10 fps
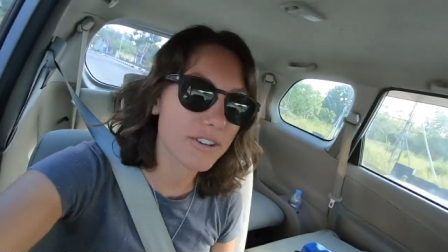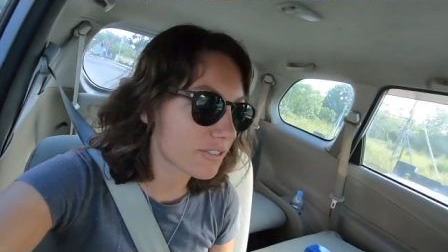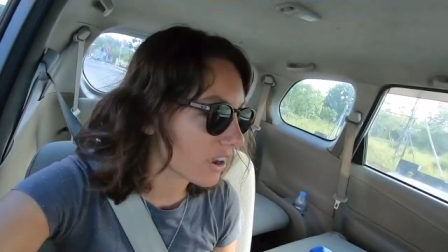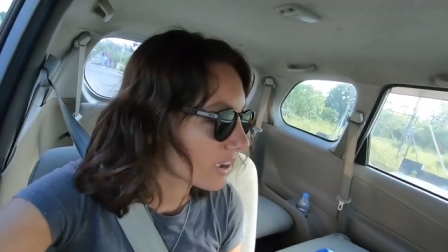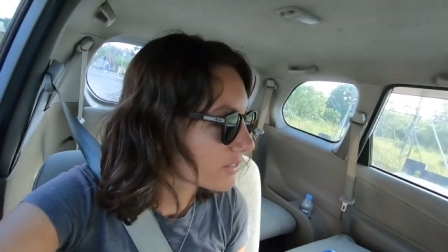that,
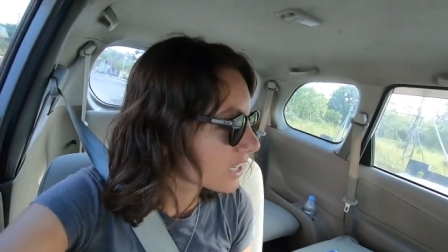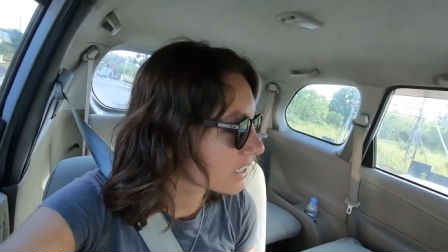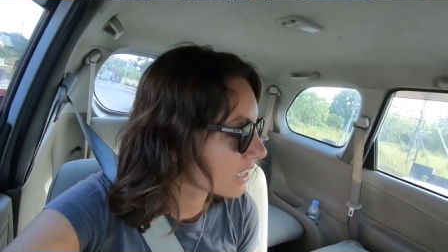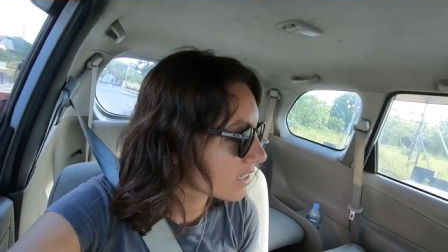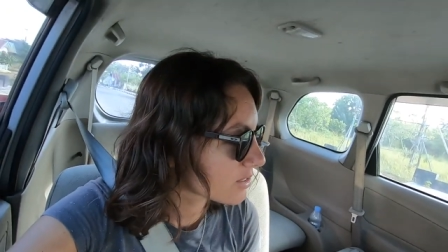five,
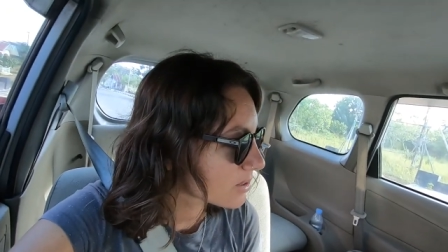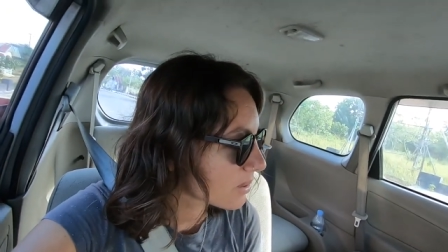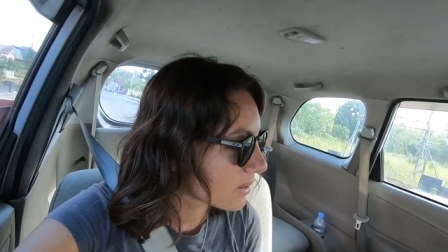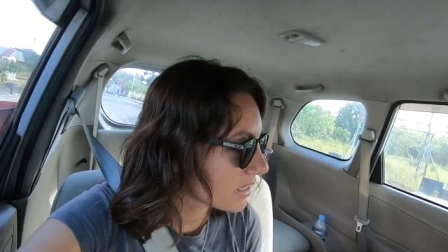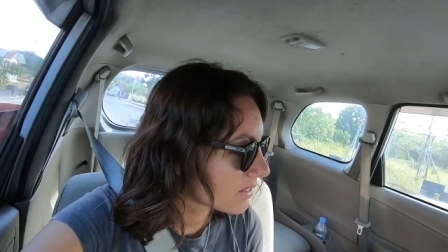ten litres or
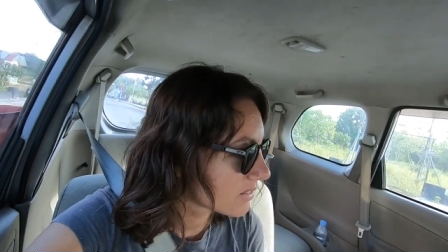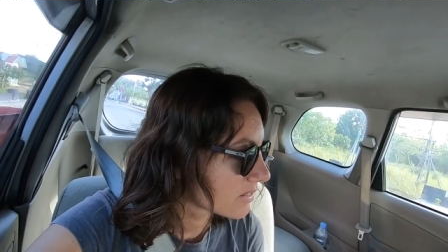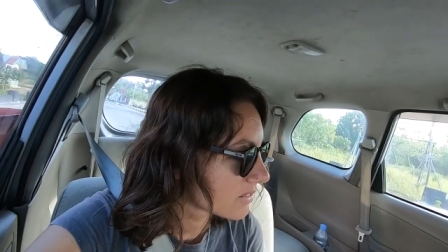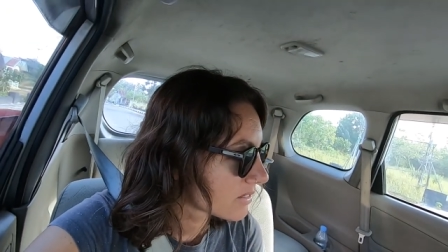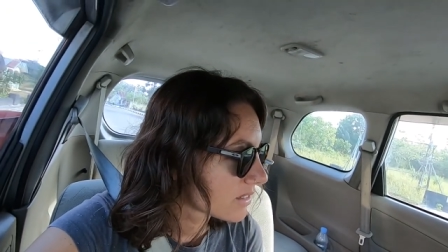something? Yeah,
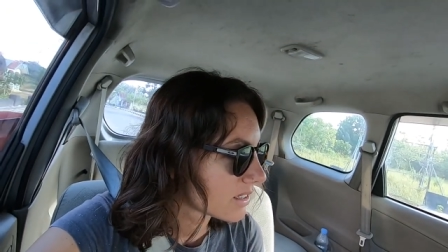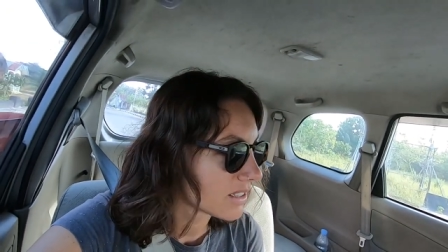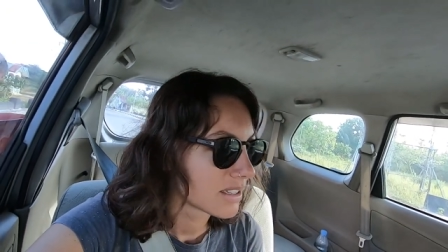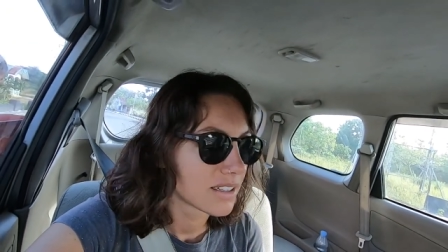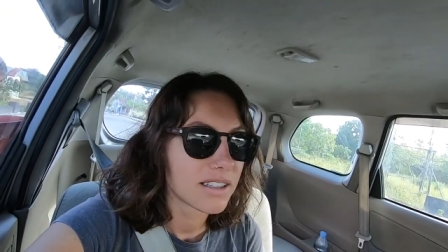something like
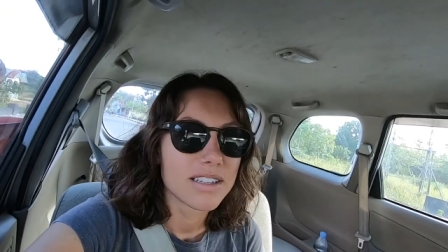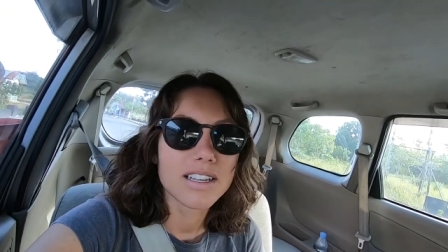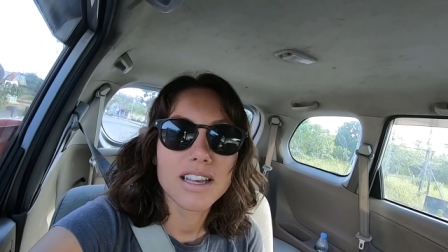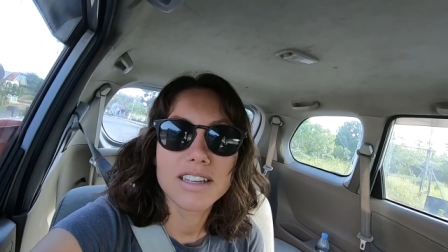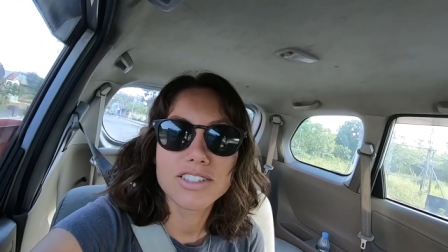that, yeah. Five.
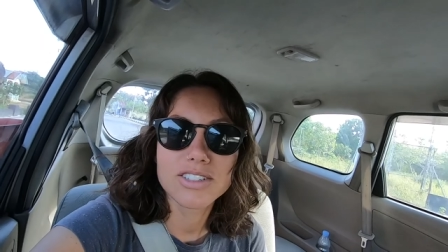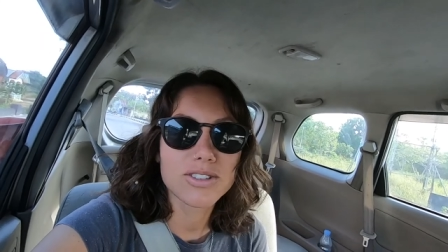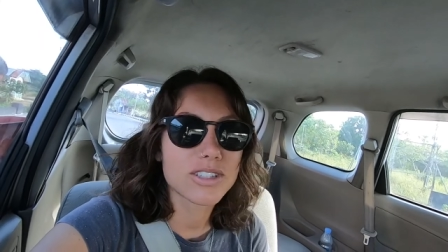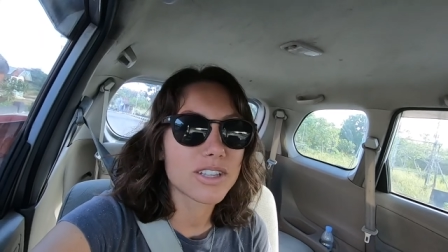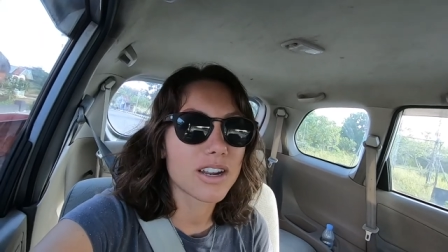Yeah, just
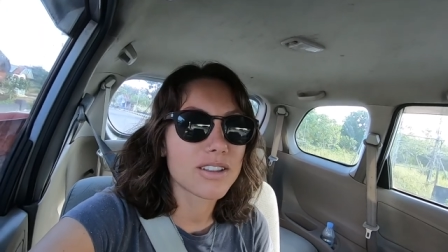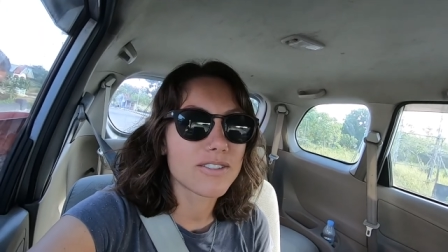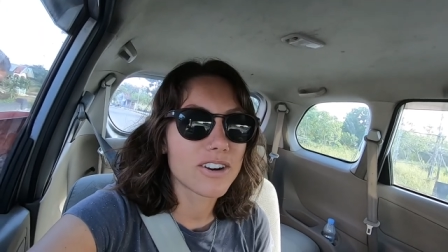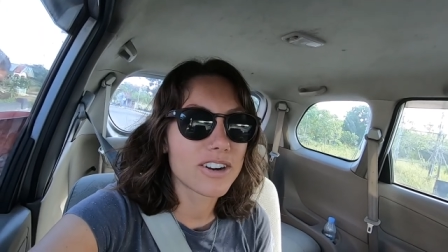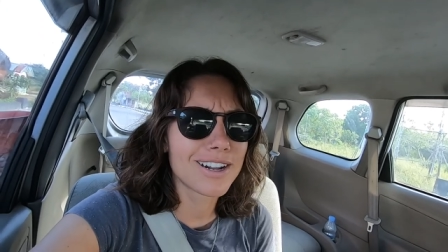on the side of
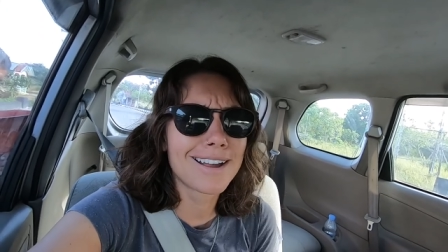the road.